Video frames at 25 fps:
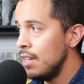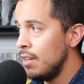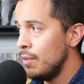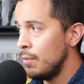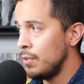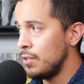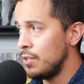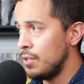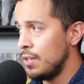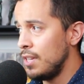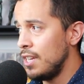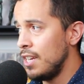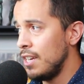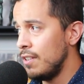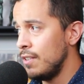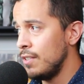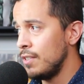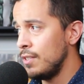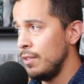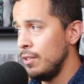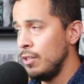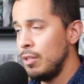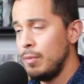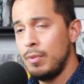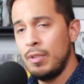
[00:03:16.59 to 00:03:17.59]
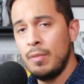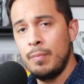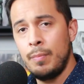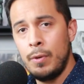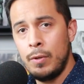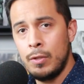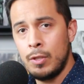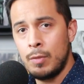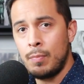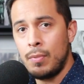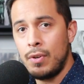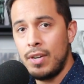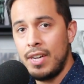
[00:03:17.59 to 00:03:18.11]
what you hear is a little bit of
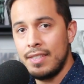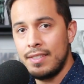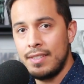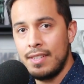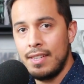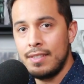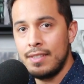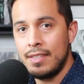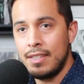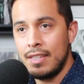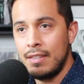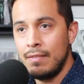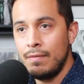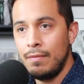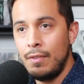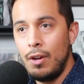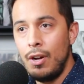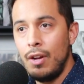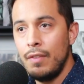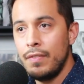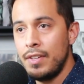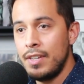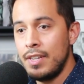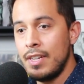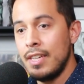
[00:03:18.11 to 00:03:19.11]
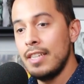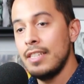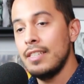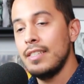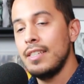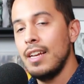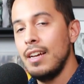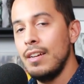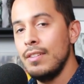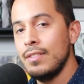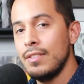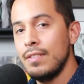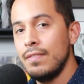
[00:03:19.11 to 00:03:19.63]
post processing involved and it
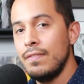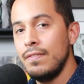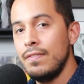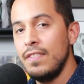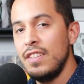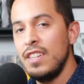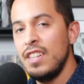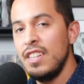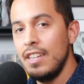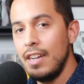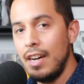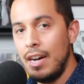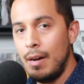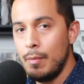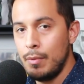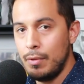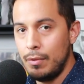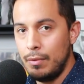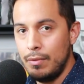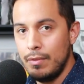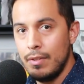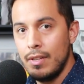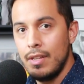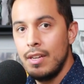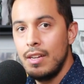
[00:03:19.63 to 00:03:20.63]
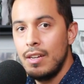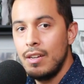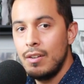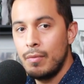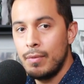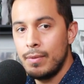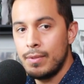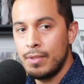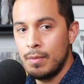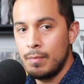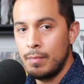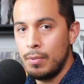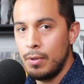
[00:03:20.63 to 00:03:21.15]
sounds phenomenal
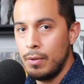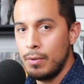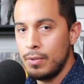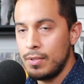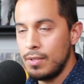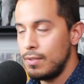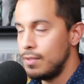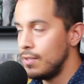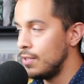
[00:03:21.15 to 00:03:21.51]
with some posts.